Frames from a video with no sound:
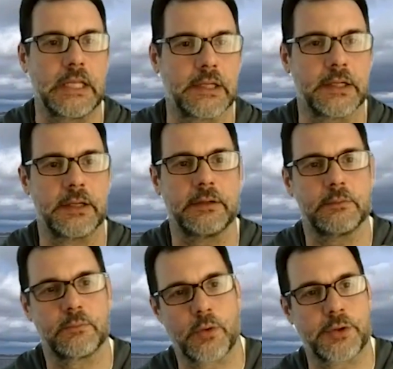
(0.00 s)

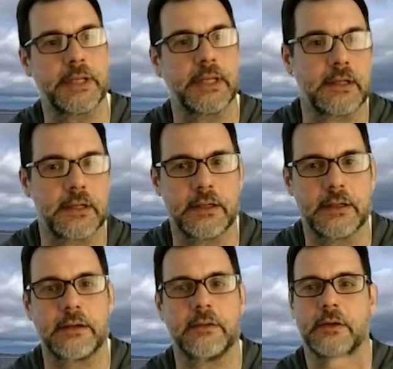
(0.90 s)
heater, water
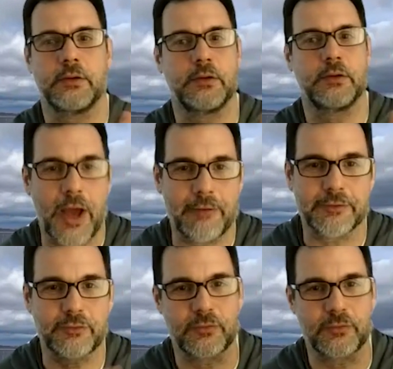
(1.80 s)
heater. You know, you
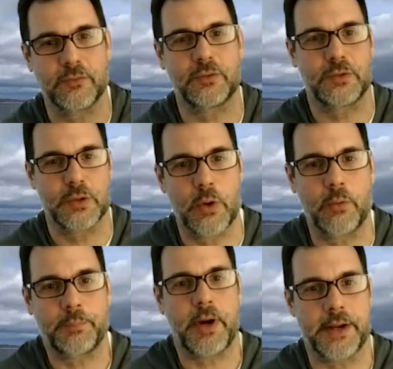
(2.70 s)
have a
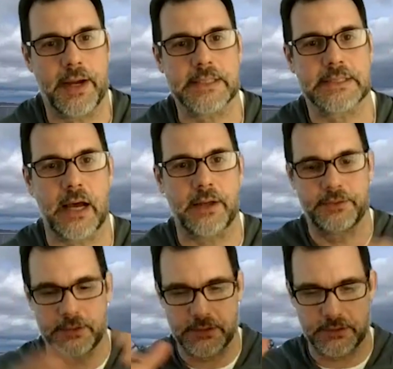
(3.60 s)
slew of products
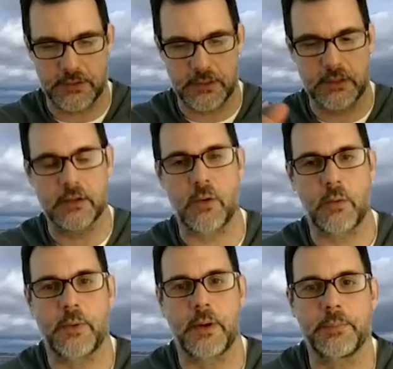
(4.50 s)
right. under the
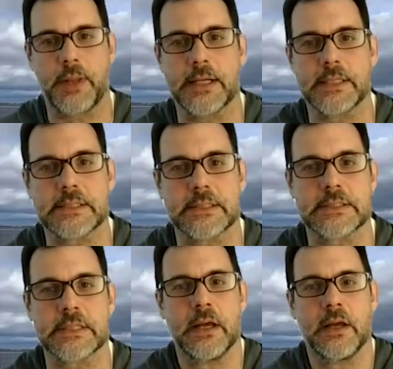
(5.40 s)
home
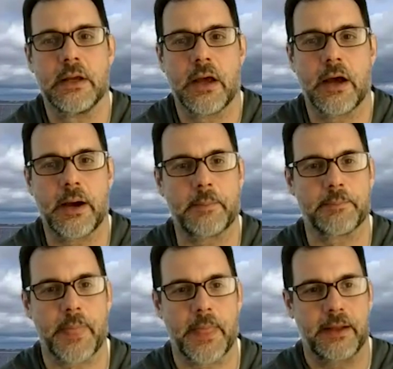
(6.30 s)
appliances.
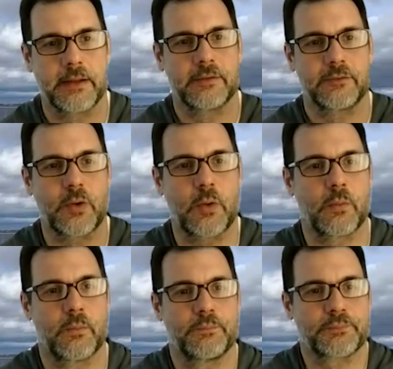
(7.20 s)
um,
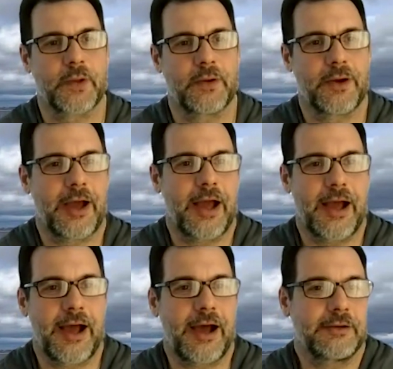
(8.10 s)
so
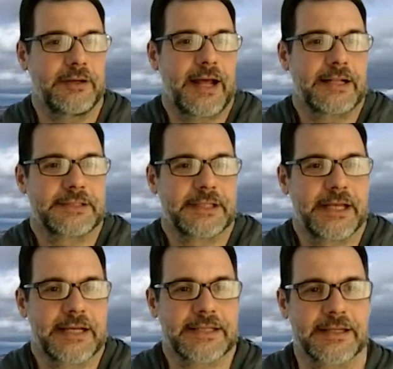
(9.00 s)
how did
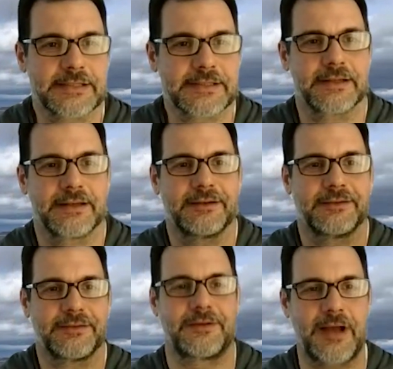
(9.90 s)
LGESS
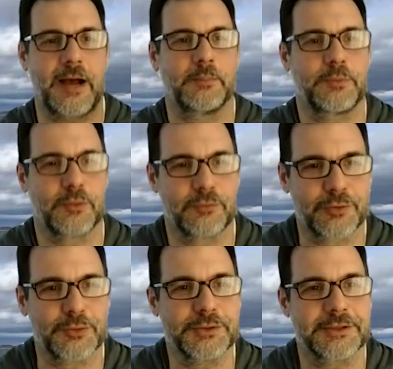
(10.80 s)
come to
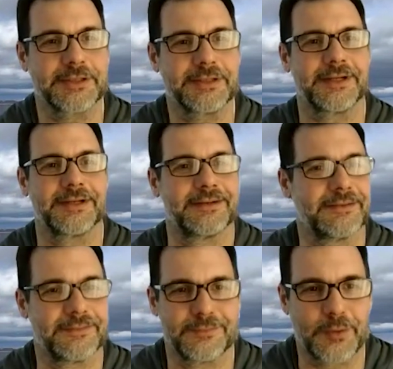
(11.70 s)
fruition
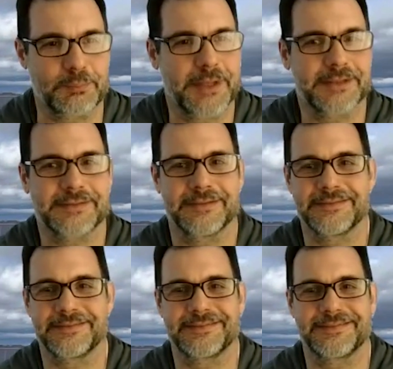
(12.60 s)
and what makes it